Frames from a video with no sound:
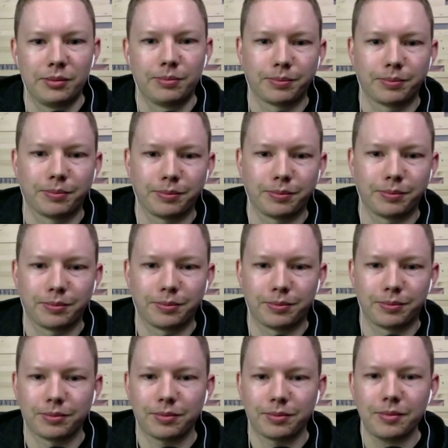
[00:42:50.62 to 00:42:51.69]
Yeah,
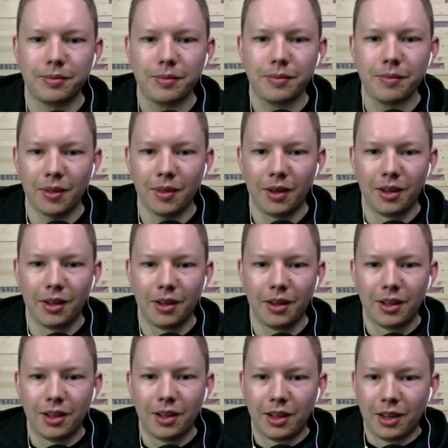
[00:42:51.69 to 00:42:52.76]
awesome. Sounds good.
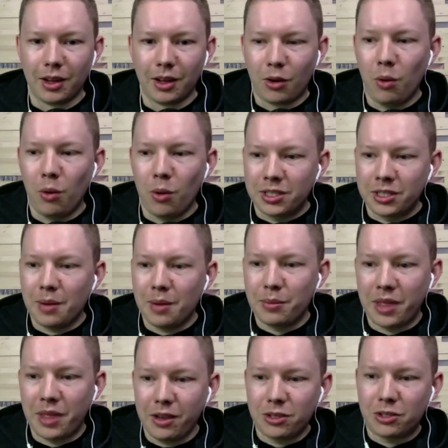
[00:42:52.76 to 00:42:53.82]
Cool. Well, Tim, thank
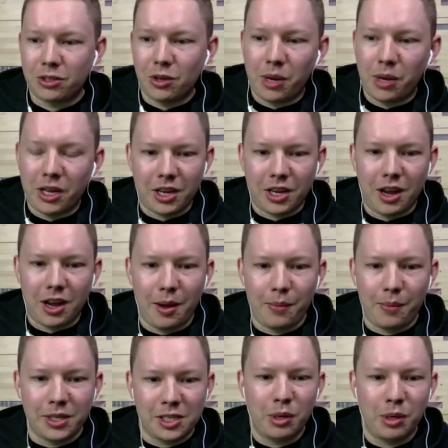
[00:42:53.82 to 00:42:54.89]
you so much. Um, this
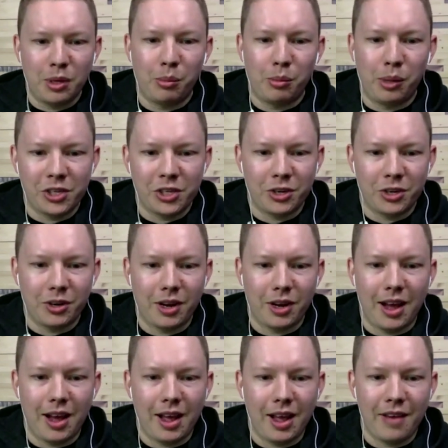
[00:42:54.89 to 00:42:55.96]
has been a pleasure.
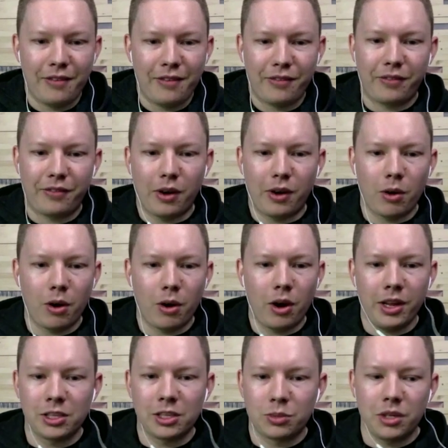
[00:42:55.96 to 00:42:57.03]
Uh, if our
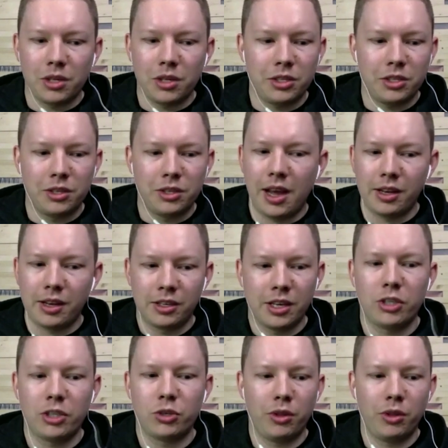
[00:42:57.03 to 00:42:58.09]
audience wants to get in
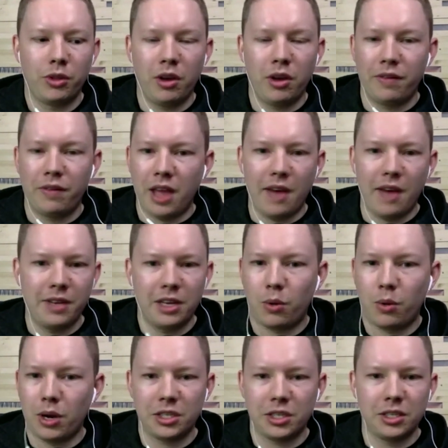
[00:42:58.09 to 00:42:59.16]
touch with you, if they have any
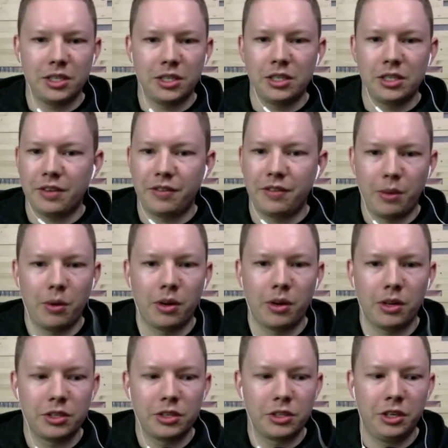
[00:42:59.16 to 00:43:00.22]
questions, if they want
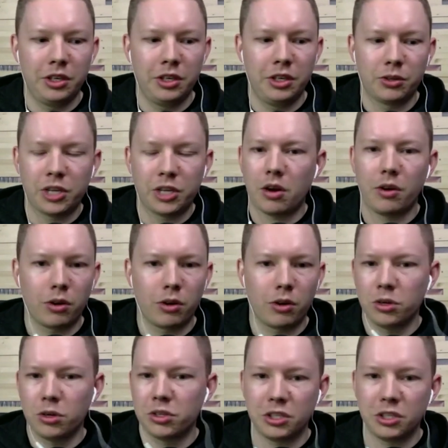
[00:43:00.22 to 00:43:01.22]
to, you know, check out your courses,